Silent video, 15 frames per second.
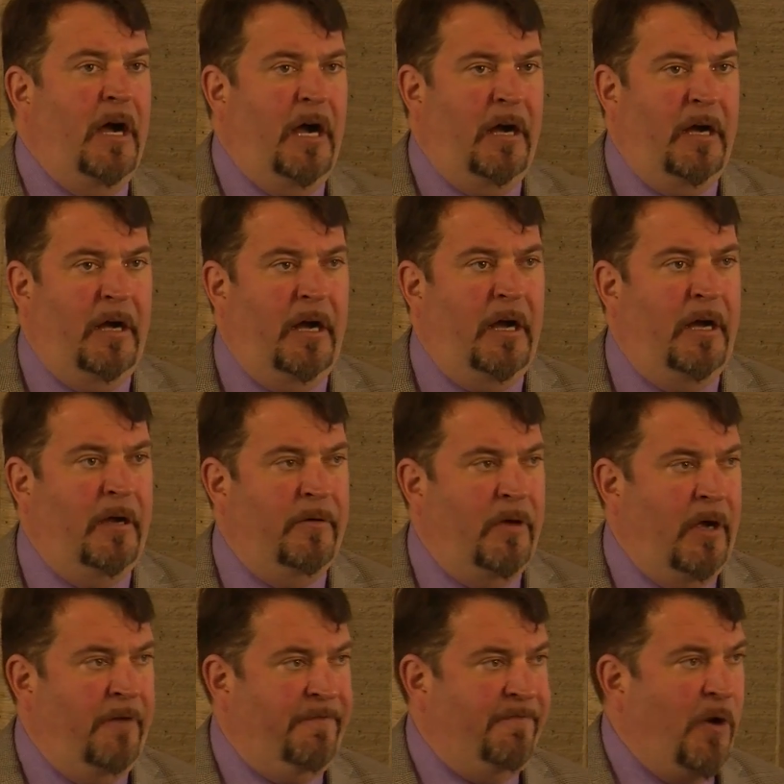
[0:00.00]

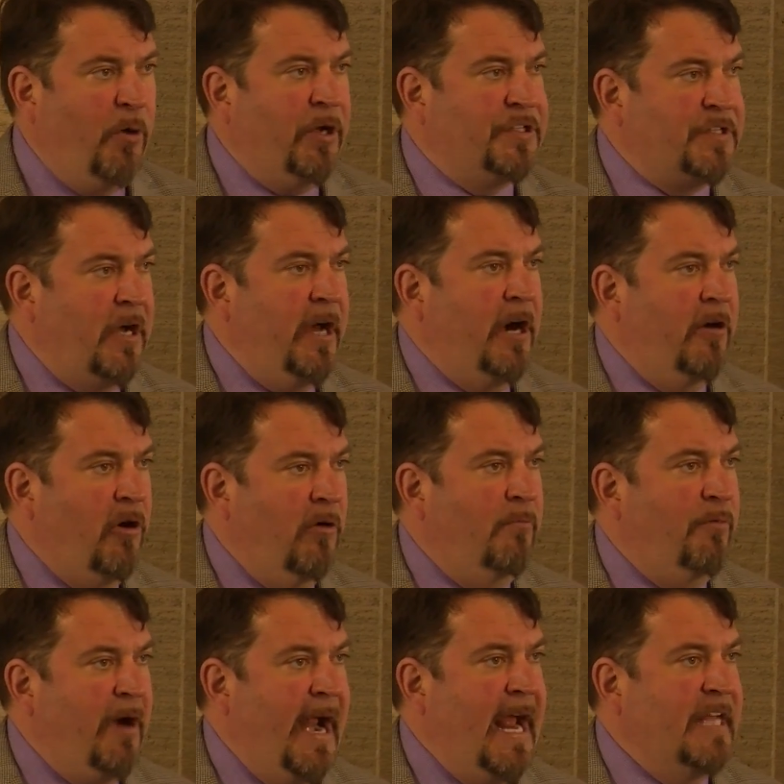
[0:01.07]
a focus on our
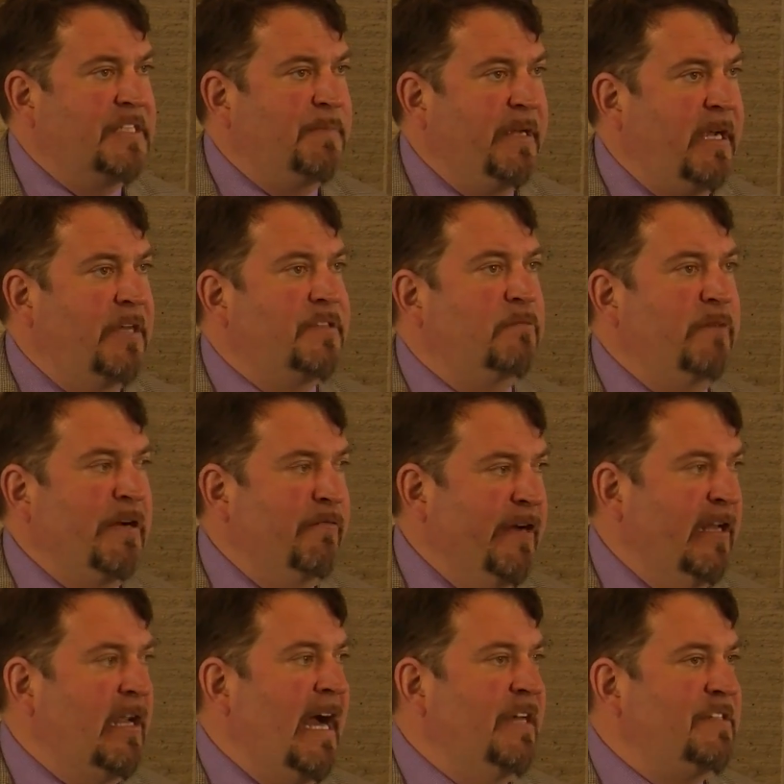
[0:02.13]
own brands because we
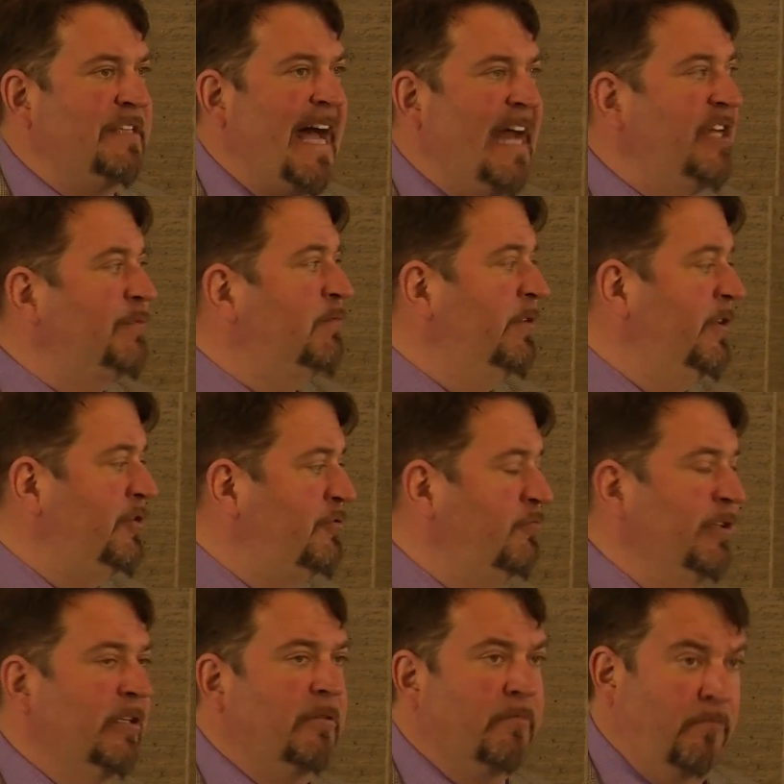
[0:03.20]
realized that is where the
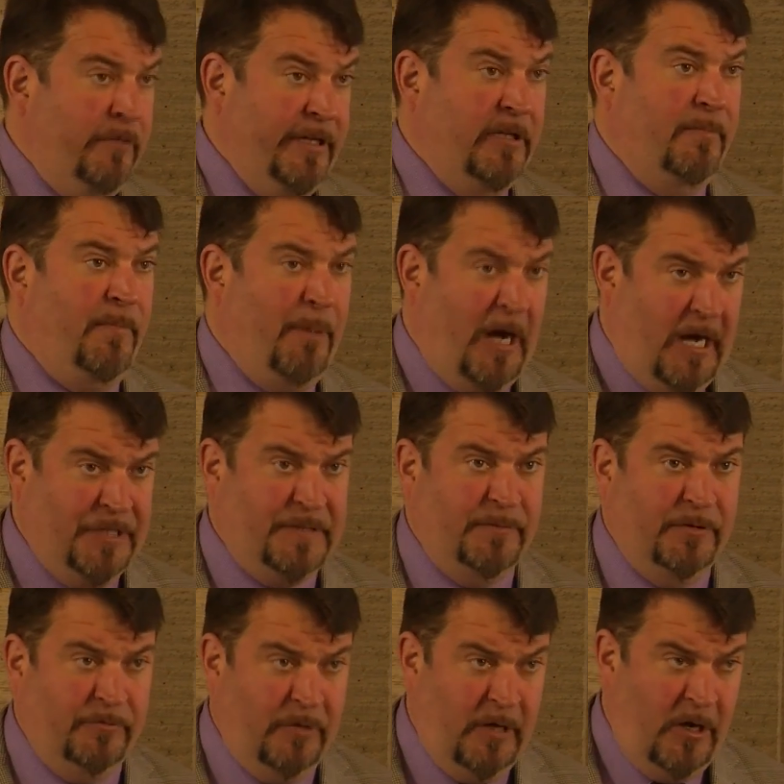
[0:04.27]
real
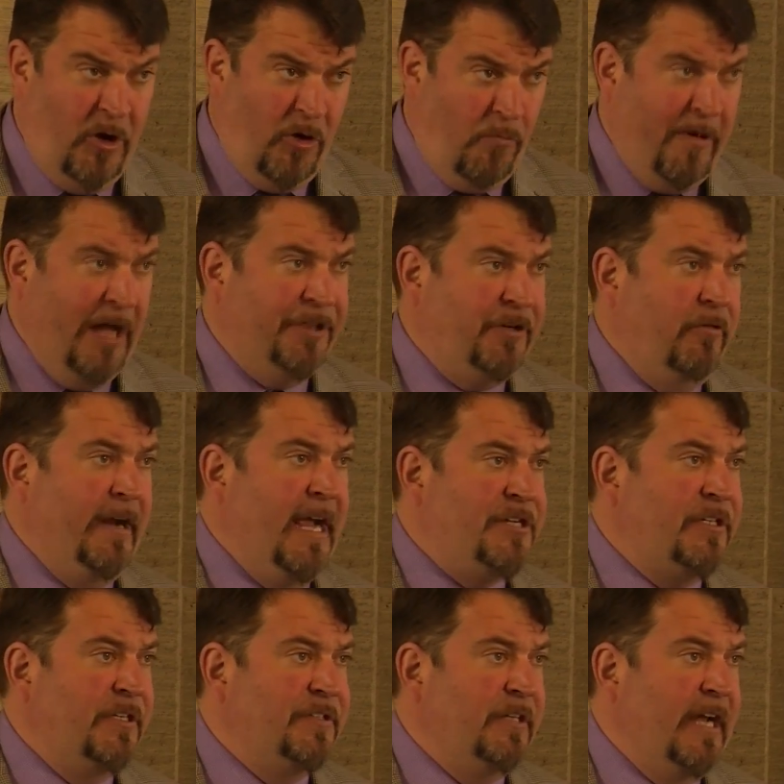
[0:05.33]
possible wealth
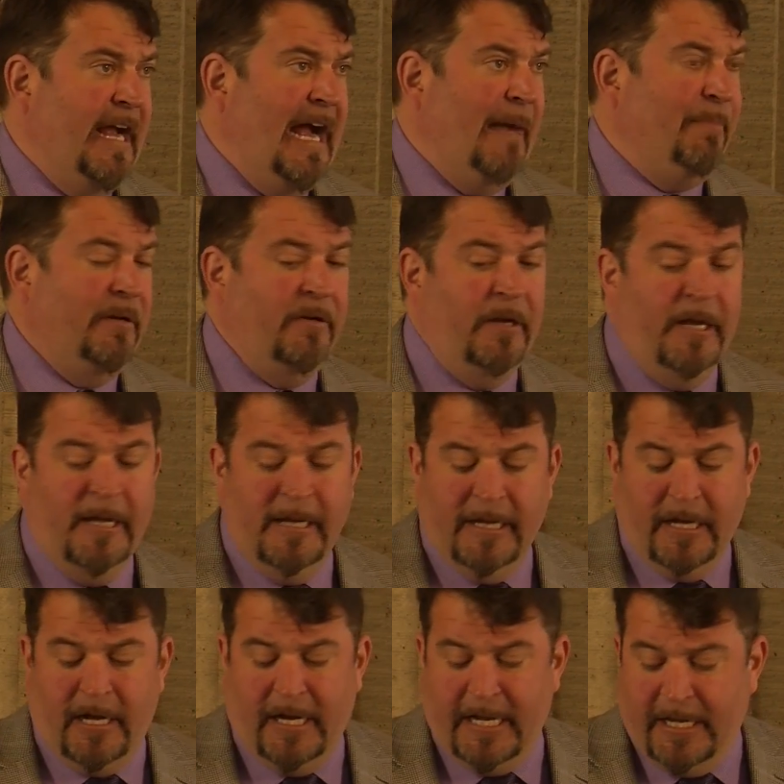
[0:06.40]
creation is going to happen
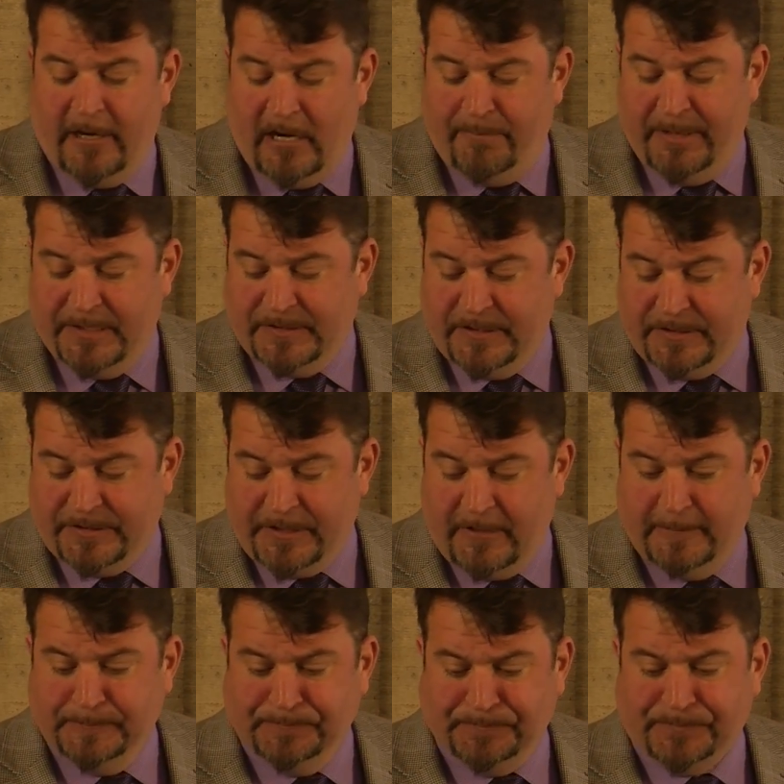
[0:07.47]
in our business.
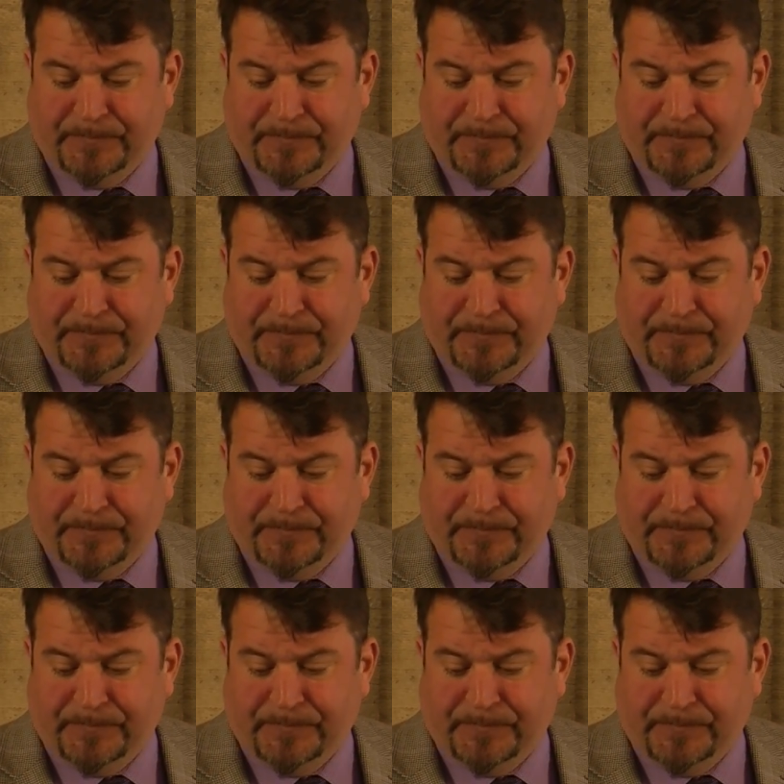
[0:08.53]
So